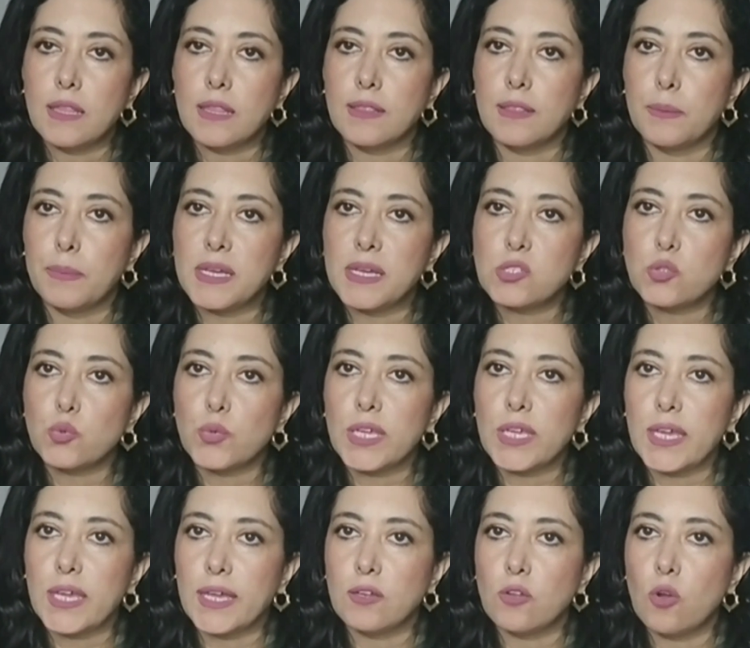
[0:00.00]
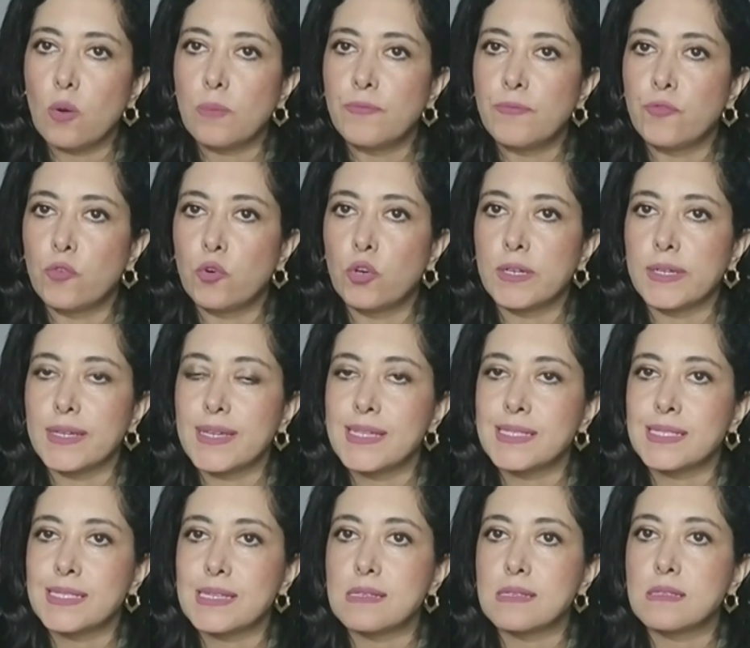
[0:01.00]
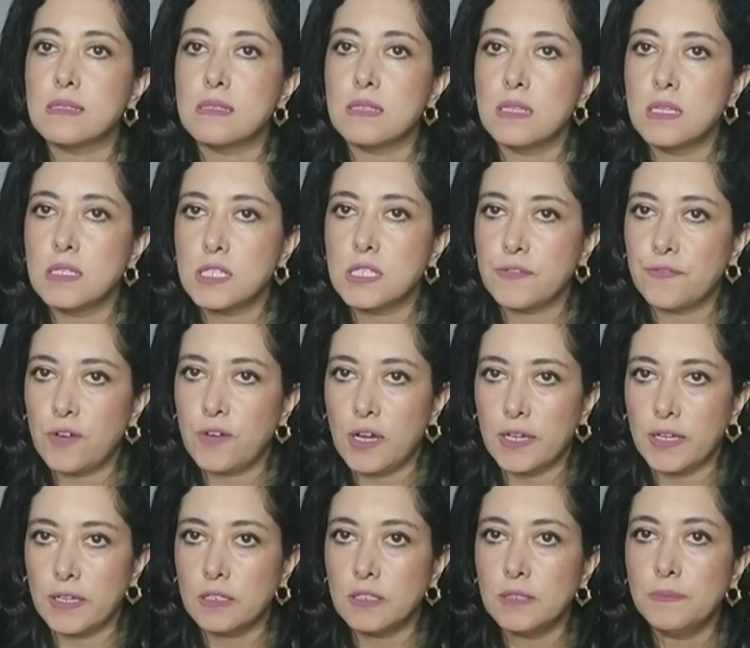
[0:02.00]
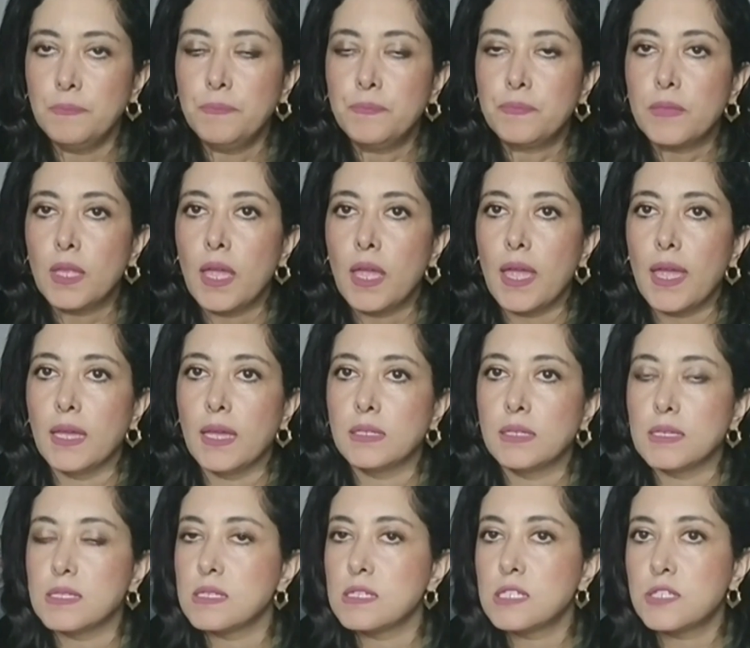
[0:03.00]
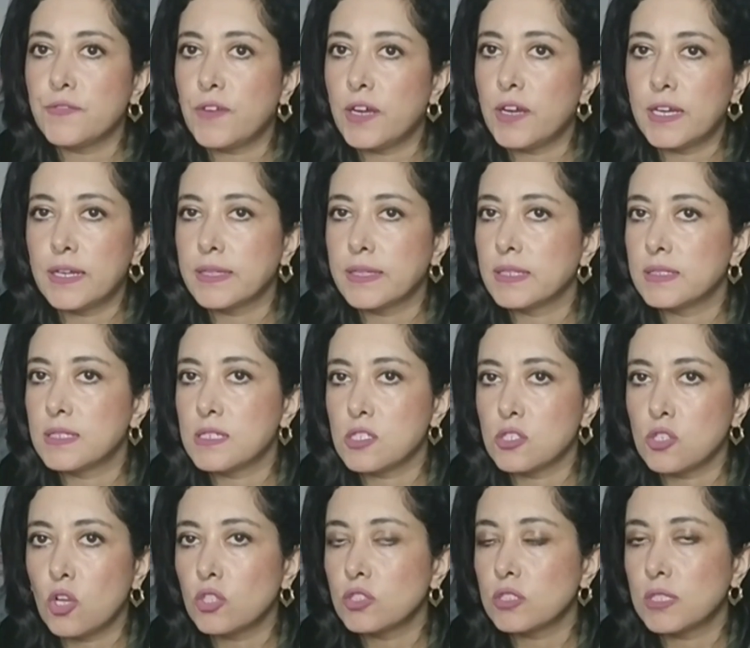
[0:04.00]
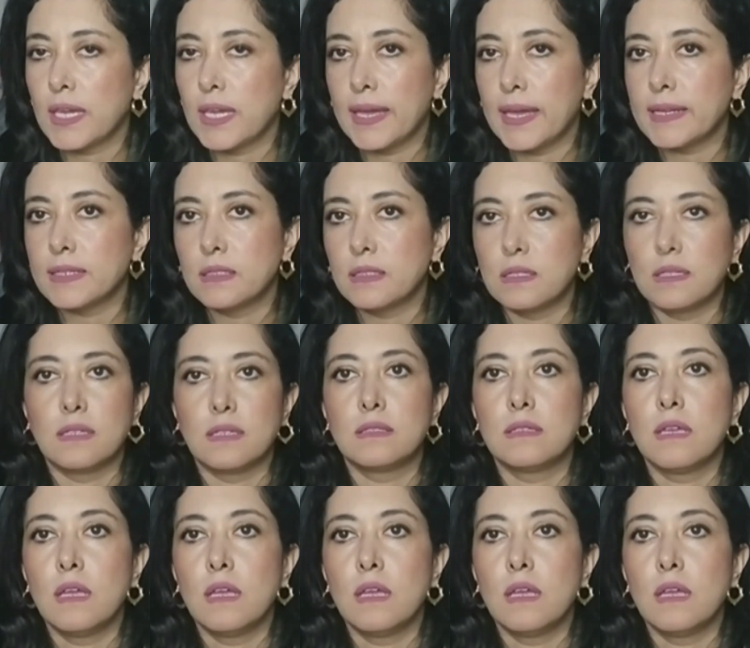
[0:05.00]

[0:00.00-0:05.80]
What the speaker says: The best we can hope for is a ceasefire, and a ceasefire that is not guaranteed